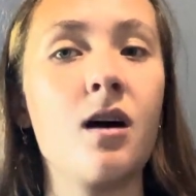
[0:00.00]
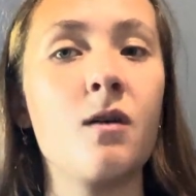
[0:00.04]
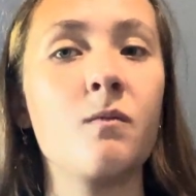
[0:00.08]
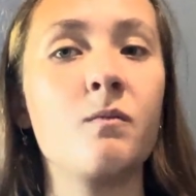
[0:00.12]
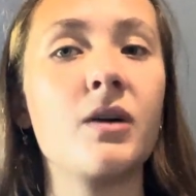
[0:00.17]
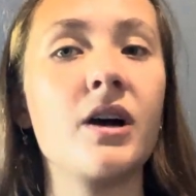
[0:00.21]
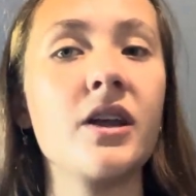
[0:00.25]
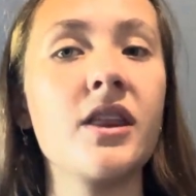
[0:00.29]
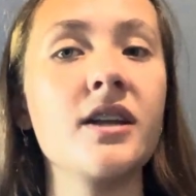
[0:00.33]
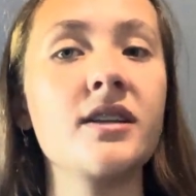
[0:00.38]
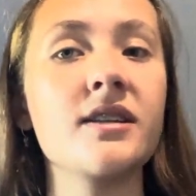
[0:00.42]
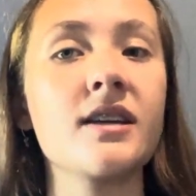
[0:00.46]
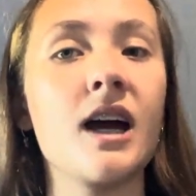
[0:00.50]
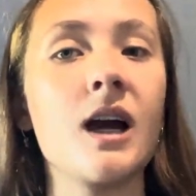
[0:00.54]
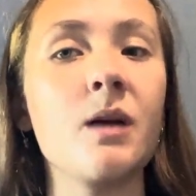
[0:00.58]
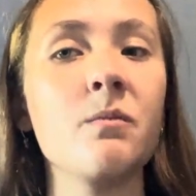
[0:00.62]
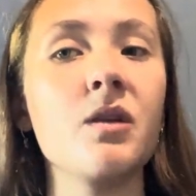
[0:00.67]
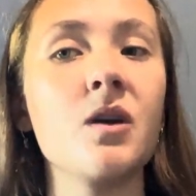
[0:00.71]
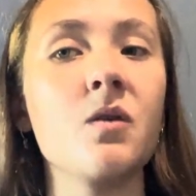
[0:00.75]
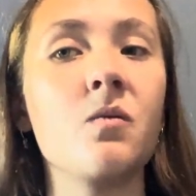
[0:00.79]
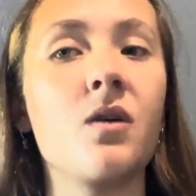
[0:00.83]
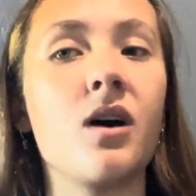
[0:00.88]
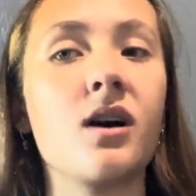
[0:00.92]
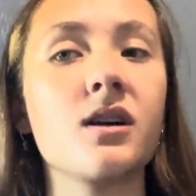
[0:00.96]
By the time
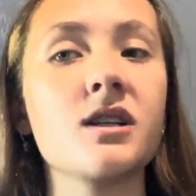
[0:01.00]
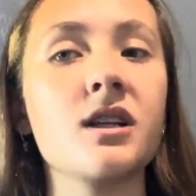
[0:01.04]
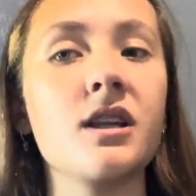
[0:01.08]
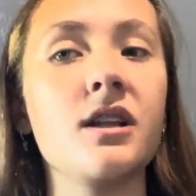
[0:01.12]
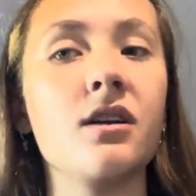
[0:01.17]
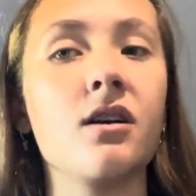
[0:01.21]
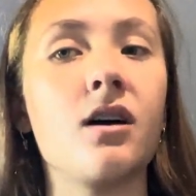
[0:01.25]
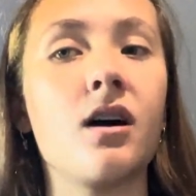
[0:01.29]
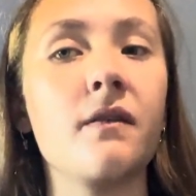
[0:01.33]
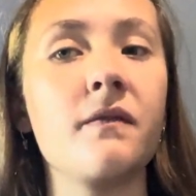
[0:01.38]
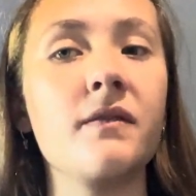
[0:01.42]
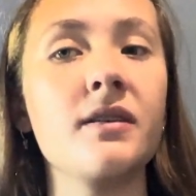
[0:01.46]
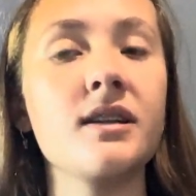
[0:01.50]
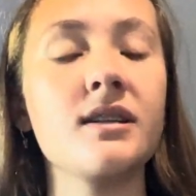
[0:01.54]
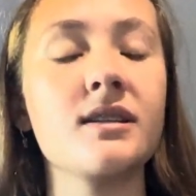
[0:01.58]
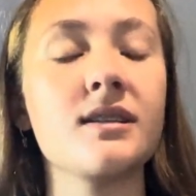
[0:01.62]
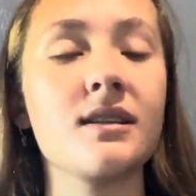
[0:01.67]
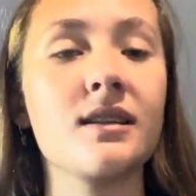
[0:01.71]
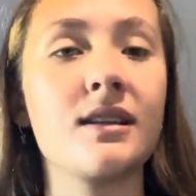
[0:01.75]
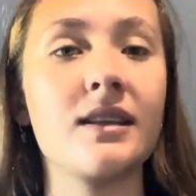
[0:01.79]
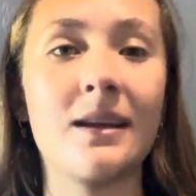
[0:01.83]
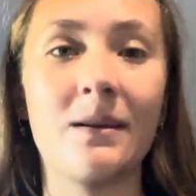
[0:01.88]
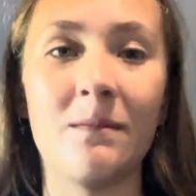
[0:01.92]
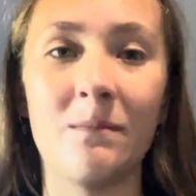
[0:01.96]
they walk to the office,
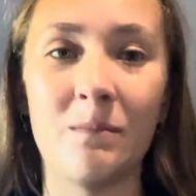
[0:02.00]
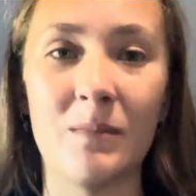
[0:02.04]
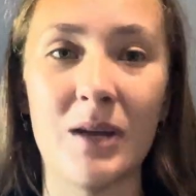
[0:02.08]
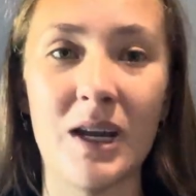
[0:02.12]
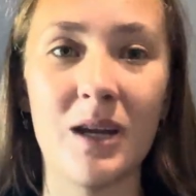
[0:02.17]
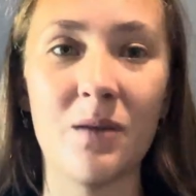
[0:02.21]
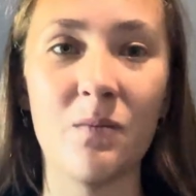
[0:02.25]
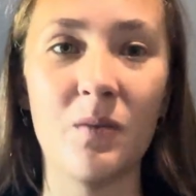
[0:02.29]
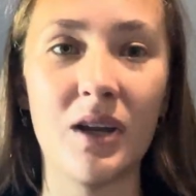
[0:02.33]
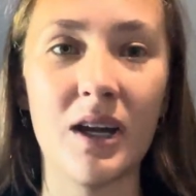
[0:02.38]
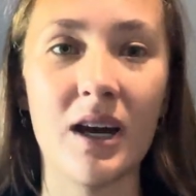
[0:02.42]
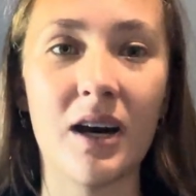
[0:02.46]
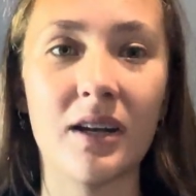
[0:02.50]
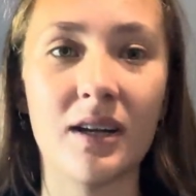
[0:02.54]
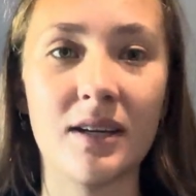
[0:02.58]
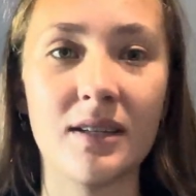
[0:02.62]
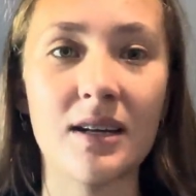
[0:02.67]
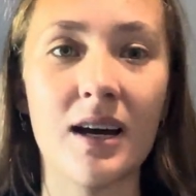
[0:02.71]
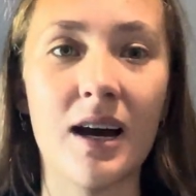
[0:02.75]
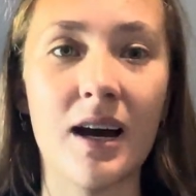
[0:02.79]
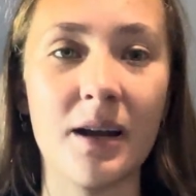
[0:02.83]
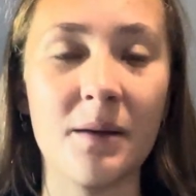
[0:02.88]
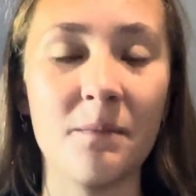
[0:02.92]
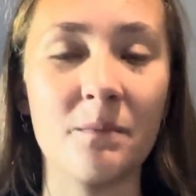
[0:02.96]
they may be out of
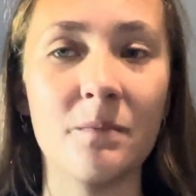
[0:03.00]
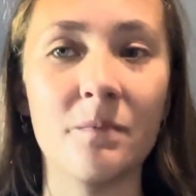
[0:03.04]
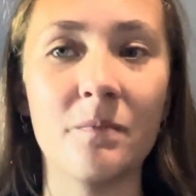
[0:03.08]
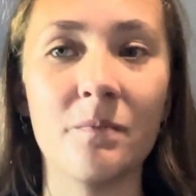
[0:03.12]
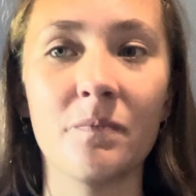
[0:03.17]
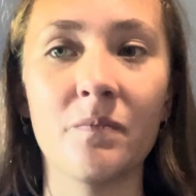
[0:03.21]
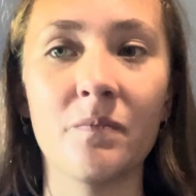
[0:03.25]
time.